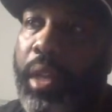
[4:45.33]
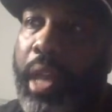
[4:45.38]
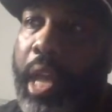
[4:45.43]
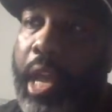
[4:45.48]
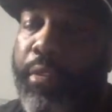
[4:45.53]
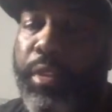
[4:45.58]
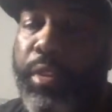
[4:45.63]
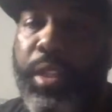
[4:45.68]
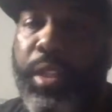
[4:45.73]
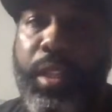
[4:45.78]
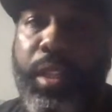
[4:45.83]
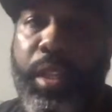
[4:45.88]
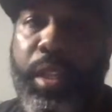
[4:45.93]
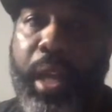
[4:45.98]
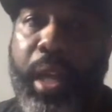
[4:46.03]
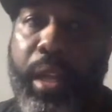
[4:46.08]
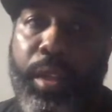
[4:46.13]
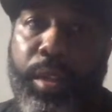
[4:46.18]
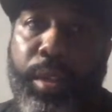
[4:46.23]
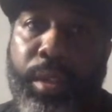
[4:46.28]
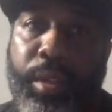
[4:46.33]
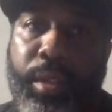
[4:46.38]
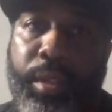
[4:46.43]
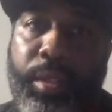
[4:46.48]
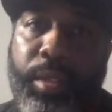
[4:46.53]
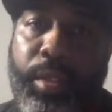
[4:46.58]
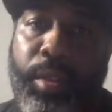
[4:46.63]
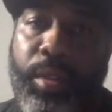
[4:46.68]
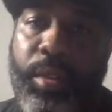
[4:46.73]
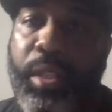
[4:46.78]
everything that I
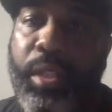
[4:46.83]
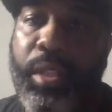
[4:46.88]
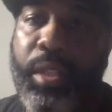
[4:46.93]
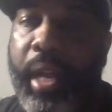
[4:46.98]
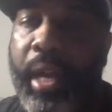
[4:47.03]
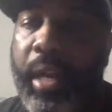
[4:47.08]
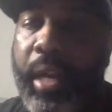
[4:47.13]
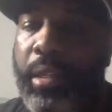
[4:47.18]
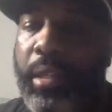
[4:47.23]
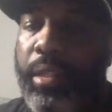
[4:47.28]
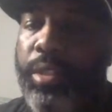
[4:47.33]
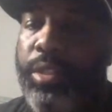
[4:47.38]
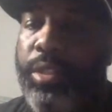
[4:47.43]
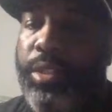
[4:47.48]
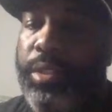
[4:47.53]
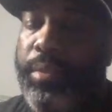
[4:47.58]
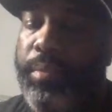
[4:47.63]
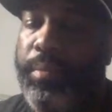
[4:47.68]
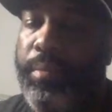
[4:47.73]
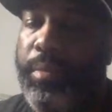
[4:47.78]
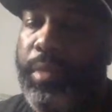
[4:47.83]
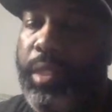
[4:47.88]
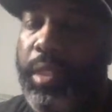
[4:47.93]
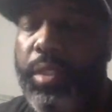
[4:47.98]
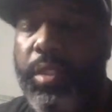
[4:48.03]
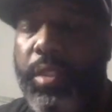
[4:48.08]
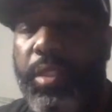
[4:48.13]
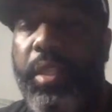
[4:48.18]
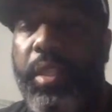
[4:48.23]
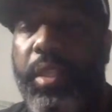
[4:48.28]
learned, all the knowledge,
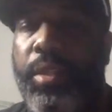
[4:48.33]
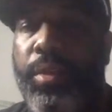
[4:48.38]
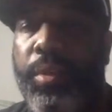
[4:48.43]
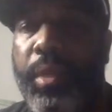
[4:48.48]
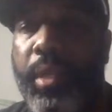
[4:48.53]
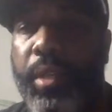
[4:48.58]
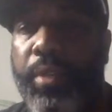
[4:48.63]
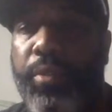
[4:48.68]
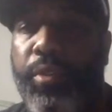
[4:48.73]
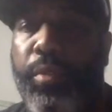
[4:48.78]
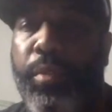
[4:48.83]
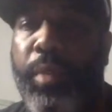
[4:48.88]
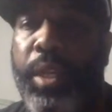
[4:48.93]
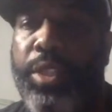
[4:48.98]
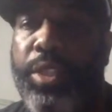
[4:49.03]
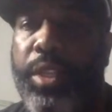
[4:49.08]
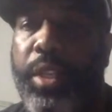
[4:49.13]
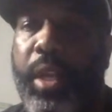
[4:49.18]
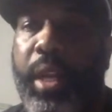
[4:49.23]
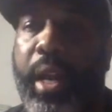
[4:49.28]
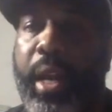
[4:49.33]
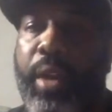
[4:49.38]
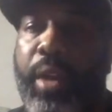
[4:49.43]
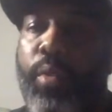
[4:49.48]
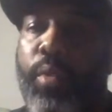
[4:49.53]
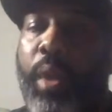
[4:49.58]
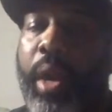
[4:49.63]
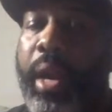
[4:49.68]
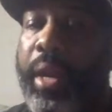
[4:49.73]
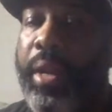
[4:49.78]
the skill, and the information that I
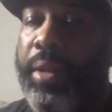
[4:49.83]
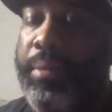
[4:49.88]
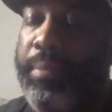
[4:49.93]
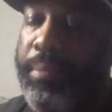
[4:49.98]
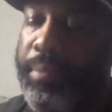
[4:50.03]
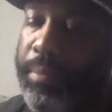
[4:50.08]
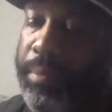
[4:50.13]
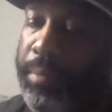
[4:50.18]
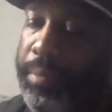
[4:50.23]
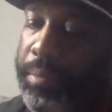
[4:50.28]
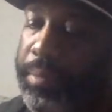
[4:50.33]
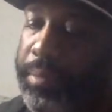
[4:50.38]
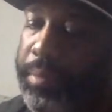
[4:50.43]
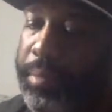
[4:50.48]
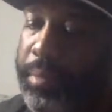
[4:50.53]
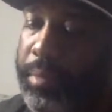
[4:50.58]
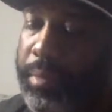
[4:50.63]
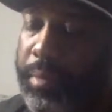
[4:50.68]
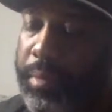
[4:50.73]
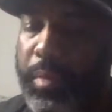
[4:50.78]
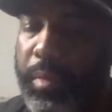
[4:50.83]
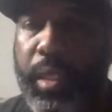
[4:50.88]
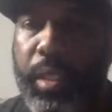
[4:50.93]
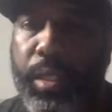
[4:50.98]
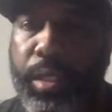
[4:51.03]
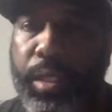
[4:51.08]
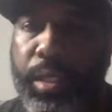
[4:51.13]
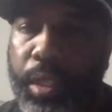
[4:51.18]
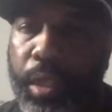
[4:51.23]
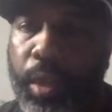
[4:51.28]
acquired
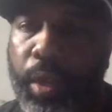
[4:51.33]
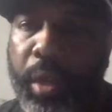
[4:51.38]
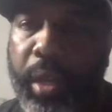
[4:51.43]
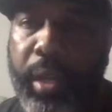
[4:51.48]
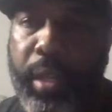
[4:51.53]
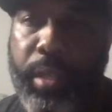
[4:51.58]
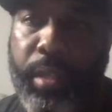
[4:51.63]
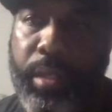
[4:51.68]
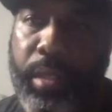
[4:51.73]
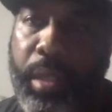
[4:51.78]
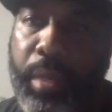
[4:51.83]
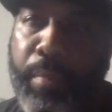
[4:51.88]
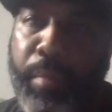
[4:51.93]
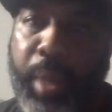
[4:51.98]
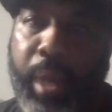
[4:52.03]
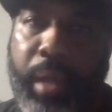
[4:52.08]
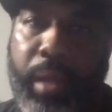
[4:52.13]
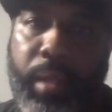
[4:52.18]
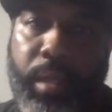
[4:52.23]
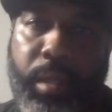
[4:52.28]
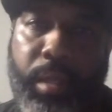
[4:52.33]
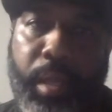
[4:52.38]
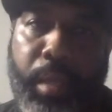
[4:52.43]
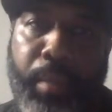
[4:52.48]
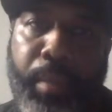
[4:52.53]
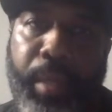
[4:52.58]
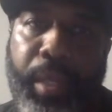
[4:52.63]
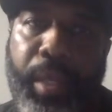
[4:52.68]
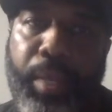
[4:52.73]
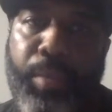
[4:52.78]
to go ahead and get my
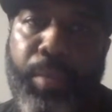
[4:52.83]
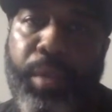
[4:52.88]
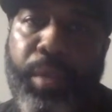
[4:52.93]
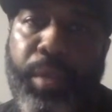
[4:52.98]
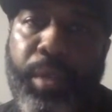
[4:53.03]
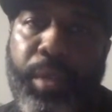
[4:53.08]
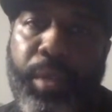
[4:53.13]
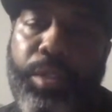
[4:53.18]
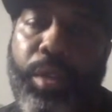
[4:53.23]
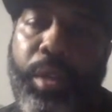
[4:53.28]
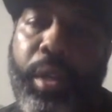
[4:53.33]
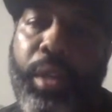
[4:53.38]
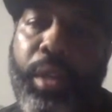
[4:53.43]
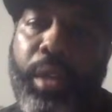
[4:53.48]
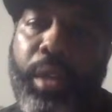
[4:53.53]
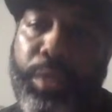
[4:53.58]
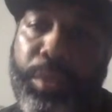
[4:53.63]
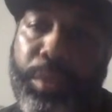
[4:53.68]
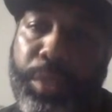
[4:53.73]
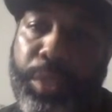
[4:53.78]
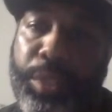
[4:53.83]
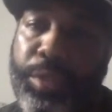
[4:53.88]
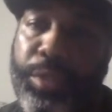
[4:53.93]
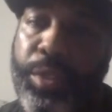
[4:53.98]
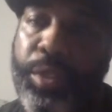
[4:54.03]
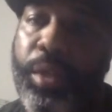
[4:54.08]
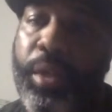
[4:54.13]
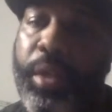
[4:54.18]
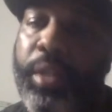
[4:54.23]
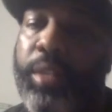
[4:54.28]
company Imprint started, which was
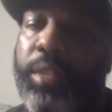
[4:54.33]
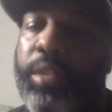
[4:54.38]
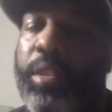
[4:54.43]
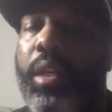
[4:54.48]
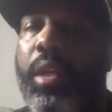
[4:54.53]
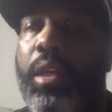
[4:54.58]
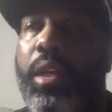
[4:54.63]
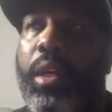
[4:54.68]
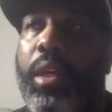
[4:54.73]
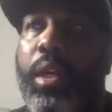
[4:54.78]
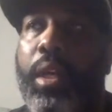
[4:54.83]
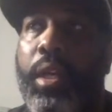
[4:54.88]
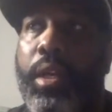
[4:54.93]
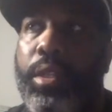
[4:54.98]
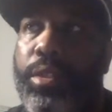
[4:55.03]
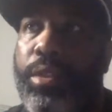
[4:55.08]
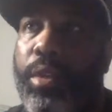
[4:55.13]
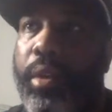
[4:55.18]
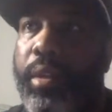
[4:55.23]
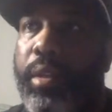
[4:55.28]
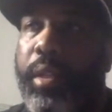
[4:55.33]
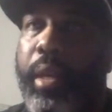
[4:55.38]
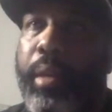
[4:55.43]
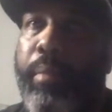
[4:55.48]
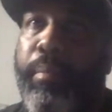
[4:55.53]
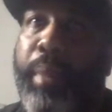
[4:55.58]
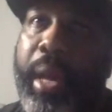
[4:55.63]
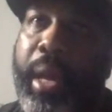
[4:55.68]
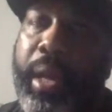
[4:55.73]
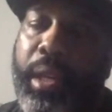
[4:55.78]
Street Artists. Started
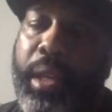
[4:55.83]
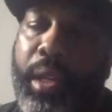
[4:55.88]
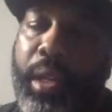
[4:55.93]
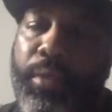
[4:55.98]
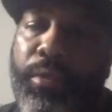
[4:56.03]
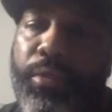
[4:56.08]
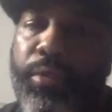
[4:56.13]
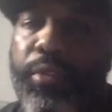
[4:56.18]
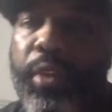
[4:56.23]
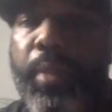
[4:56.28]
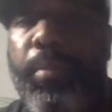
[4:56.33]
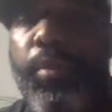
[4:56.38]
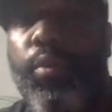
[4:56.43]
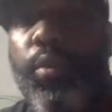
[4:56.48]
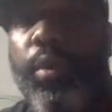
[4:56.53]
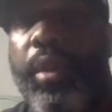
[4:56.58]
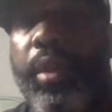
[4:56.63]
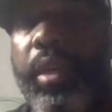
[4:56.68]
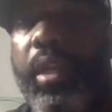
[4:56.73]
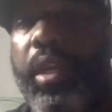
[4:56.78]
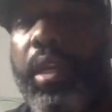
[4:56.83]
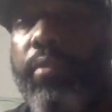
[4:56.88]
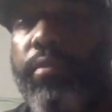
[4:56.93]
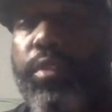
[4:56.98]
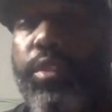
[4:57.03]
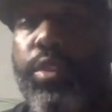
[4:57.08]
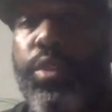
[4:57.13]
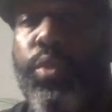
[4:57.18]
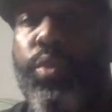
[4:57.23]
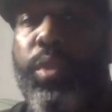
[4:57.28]
that back in February of
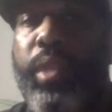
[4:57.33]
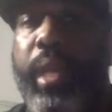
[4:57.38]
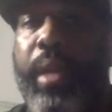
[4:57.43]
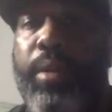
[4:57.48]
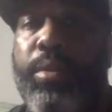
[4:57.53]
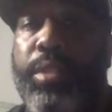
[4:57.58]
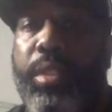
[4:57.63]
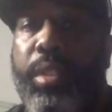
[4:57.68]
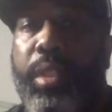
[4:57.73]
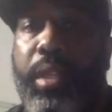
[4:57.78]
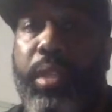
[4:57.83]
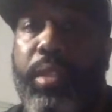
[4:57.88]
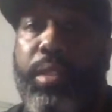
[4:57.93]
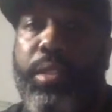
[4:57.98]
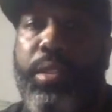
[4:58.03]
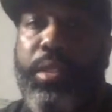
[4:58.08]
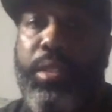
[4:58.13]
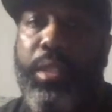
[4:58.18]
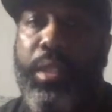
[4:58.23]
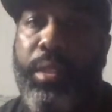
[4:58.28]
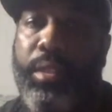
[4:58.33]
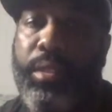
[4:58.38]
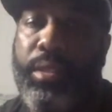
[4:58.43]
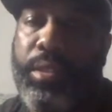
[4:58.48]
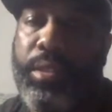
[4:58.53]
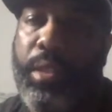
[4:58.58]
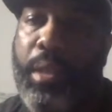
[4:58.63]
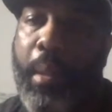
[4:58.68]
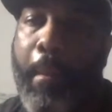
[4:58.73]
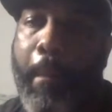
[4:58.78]

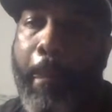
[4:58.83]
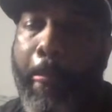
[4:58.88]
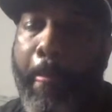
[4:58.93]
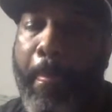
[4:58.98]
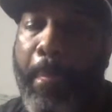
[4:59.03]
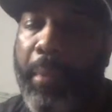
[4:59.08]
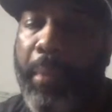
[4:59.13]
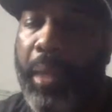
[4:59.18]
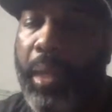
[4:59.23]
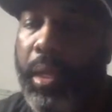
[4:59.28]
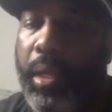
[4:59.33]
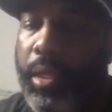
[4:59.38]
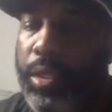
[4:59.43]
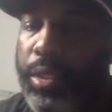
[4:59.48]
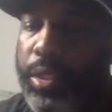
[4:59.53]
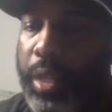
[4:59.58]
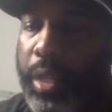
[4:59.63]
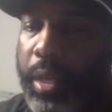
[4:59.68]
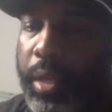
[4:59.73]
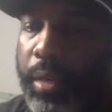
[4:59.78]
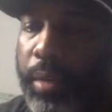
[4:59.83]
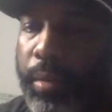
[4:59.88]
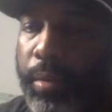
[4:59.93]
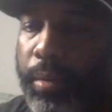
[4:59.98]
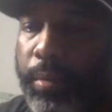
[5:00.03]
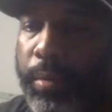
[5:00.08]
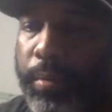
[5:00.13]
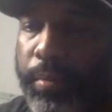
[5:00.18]
2006. So